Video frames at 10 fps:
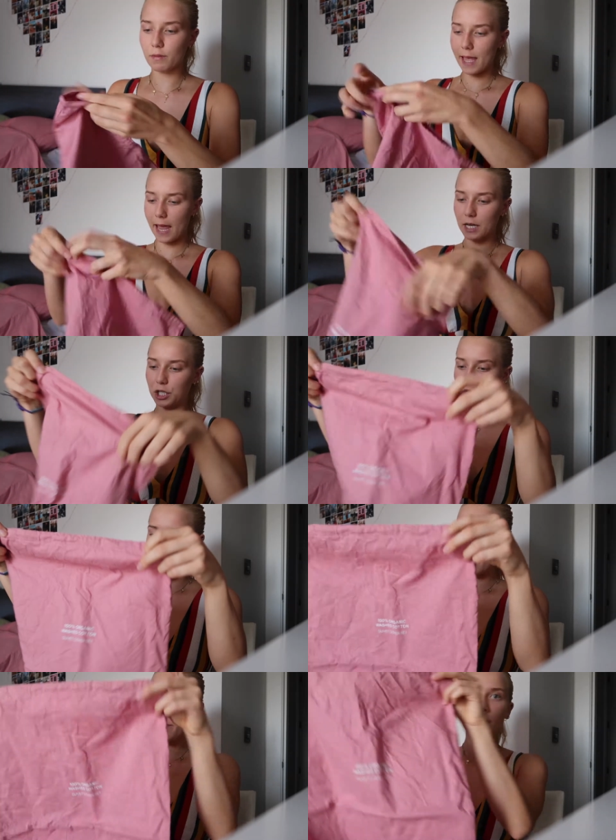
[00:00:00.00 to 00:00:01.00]
from the
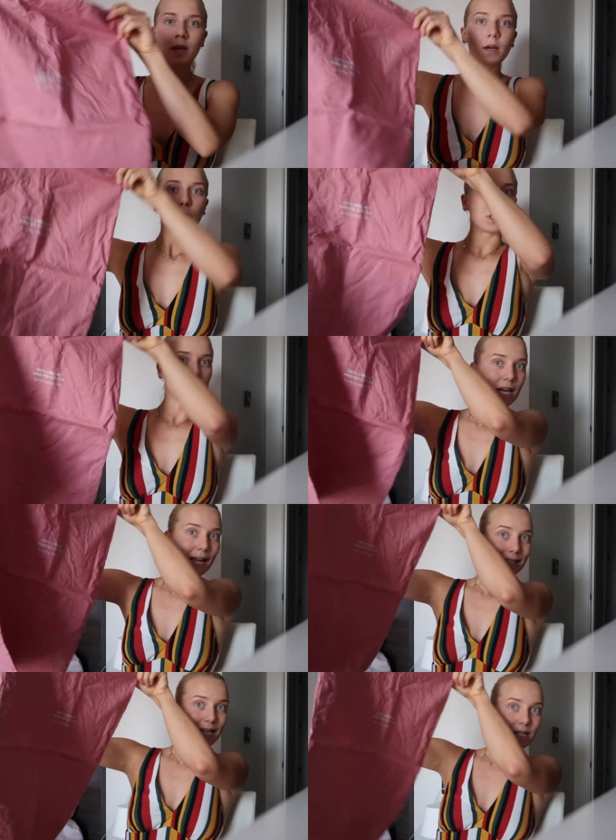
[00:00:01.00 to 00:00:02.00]
H&M which is
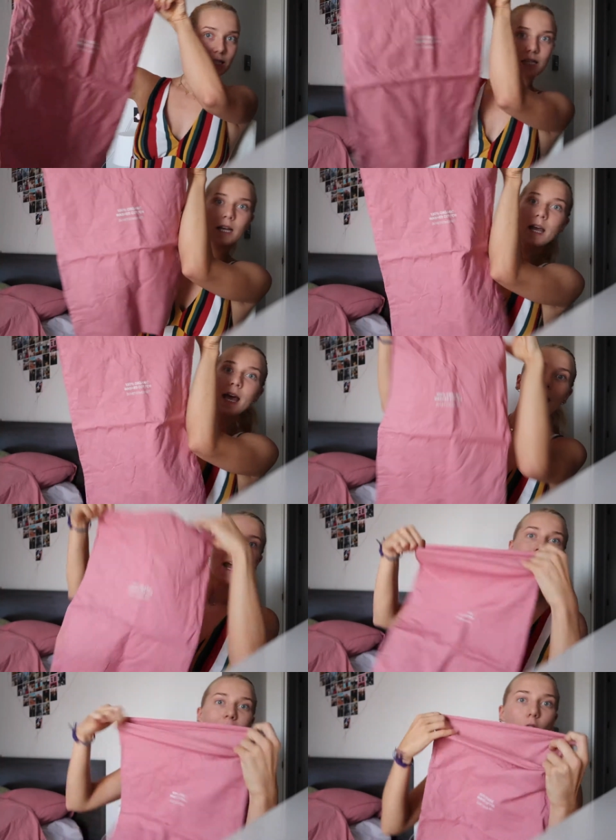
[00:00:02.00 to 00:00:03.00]
like this
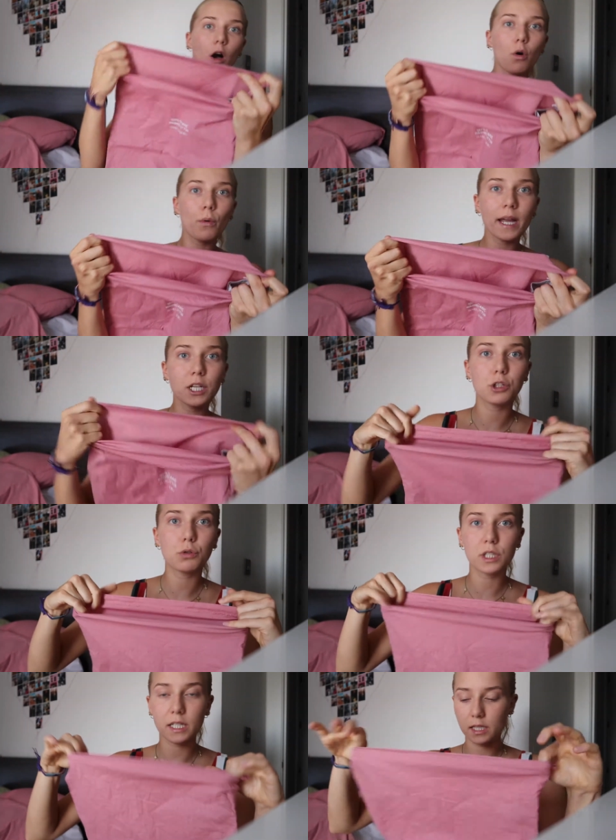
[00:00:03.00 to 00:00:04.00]
and I always
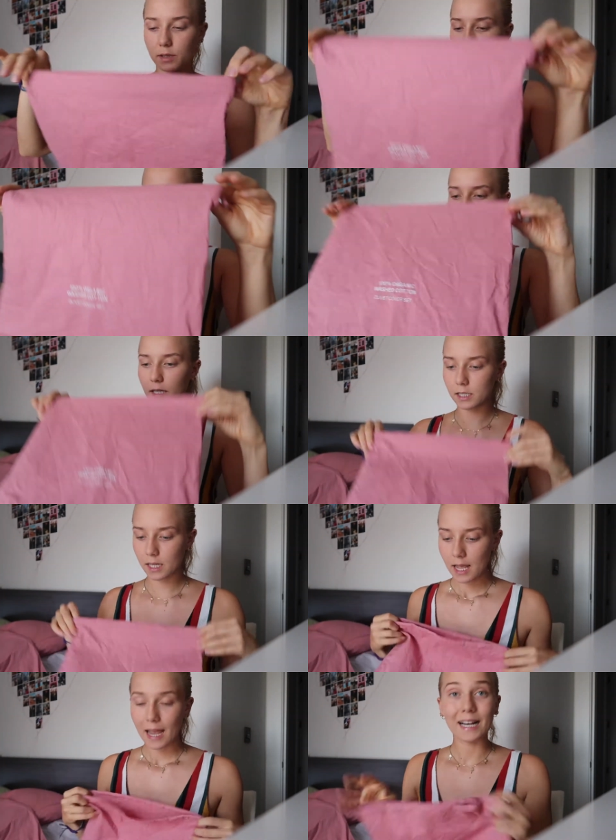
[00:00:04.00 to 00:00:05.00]
use these
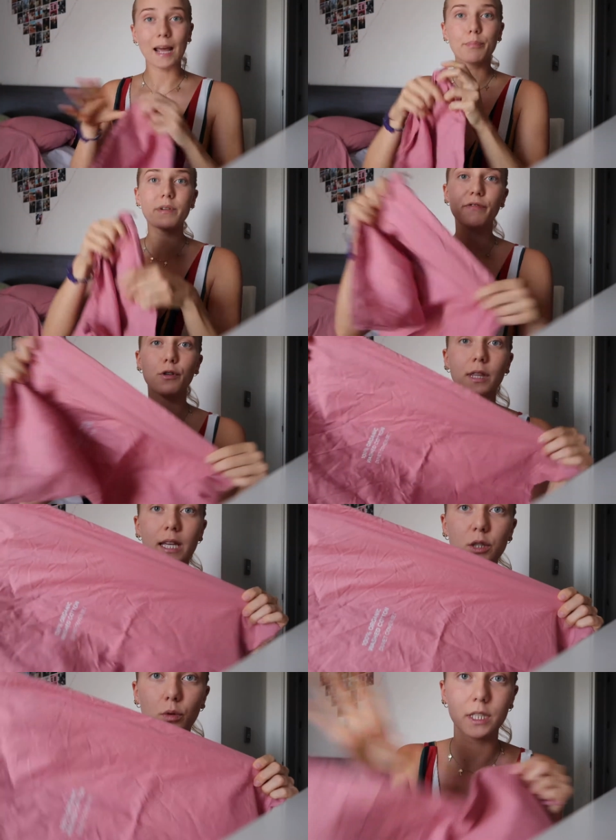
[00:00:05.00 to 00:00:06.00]
bags and I prefer
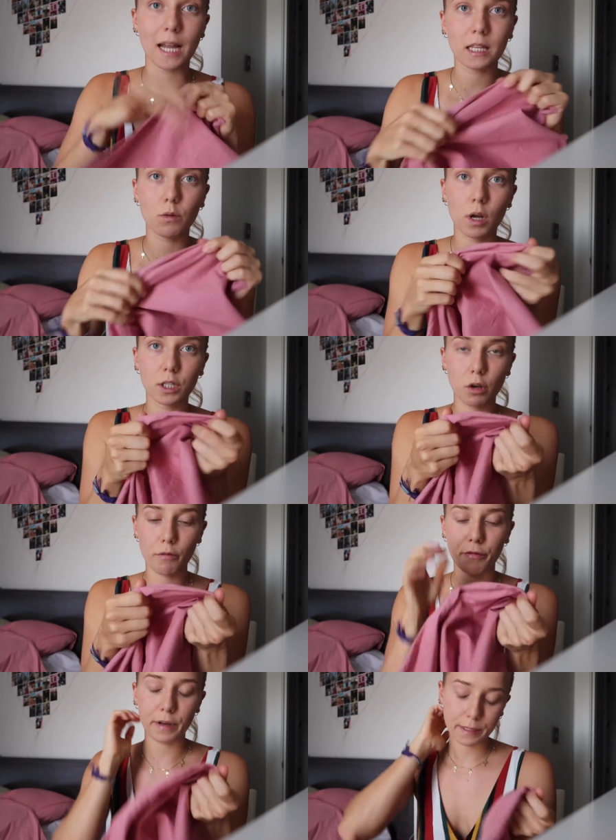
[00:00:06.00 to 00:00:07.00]
these ones like the ones
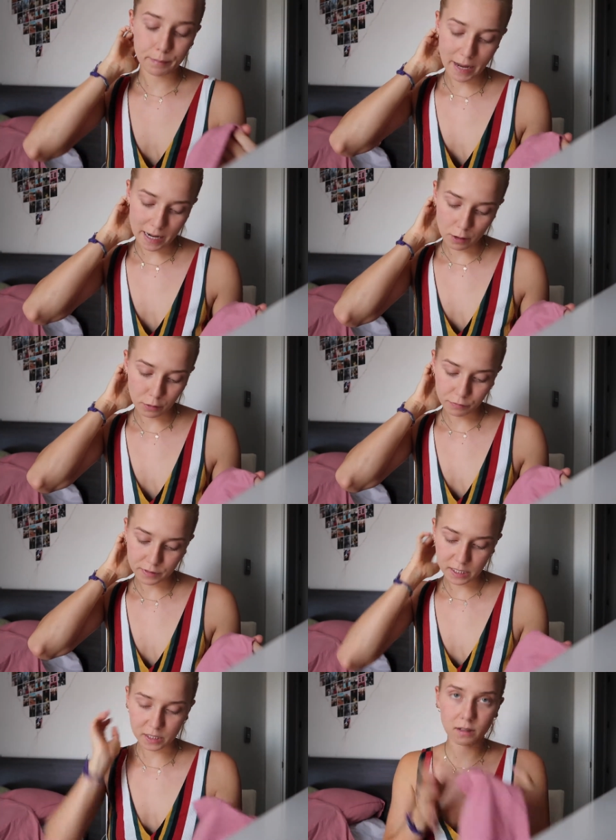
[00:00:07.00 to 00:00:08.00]
of uh, made out of
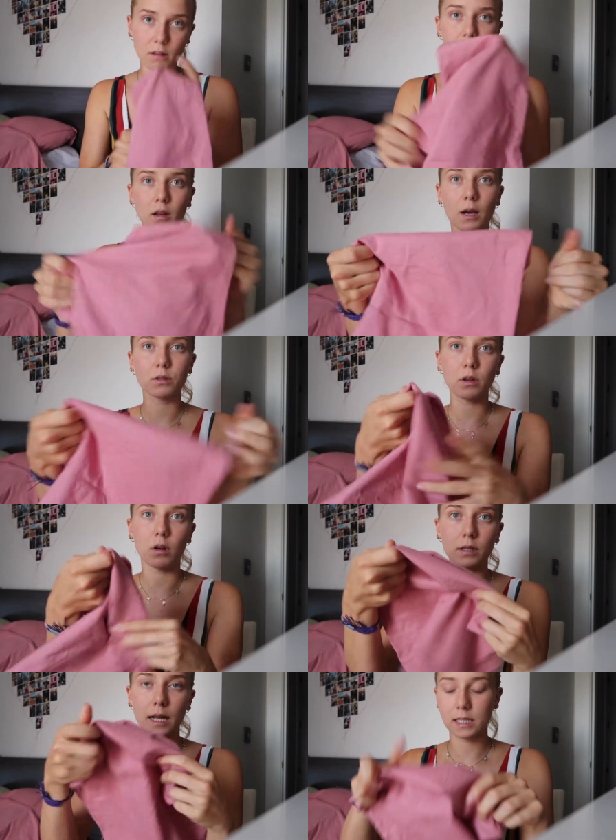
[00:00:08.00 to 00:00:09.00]
this How is it's
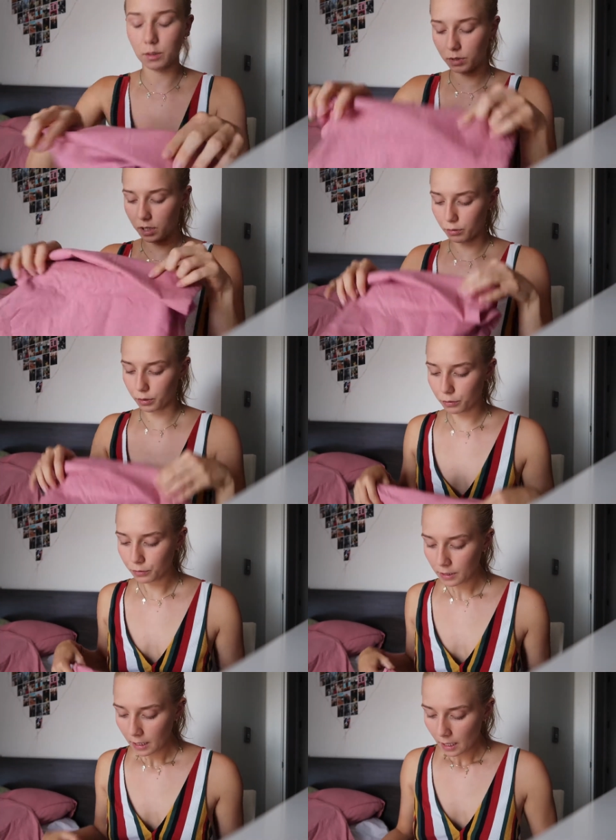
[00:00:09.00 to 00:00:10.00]
called like this material
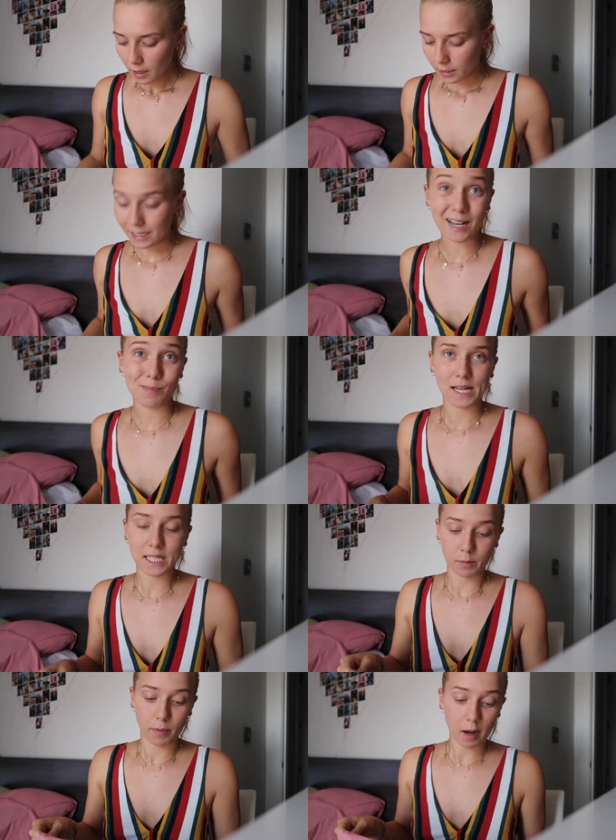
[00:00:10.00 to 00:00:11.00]
than a
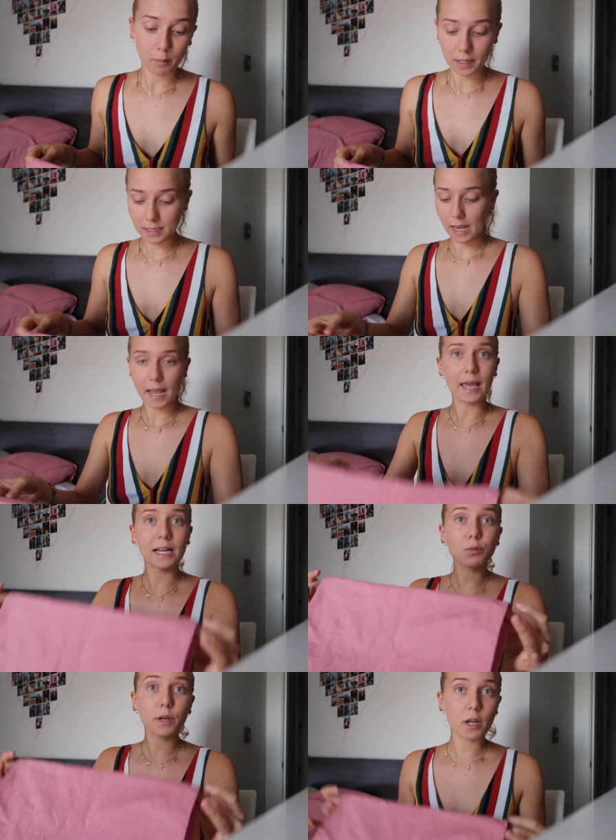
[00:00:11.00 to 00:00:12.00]
plastic bag but it
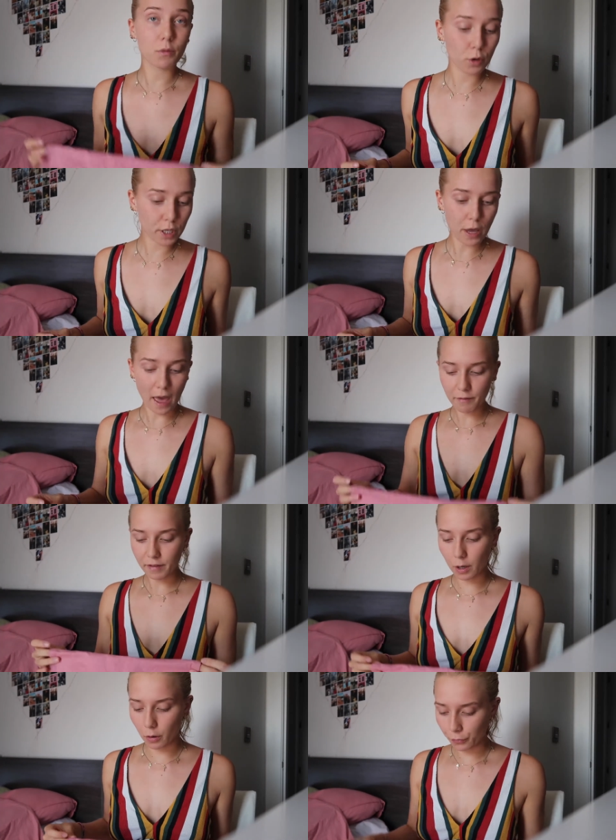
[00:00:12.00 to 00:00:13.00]
is what, what you
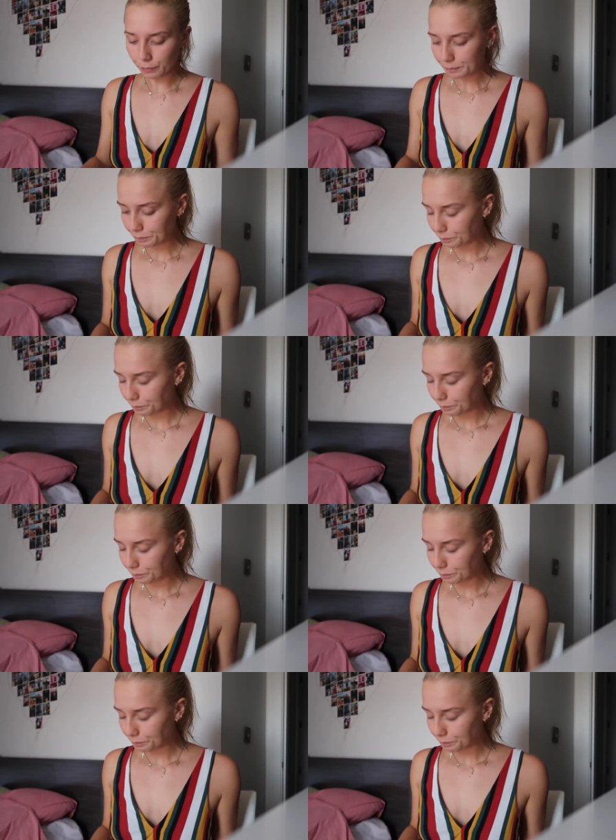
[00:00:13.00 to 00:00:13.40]
have at home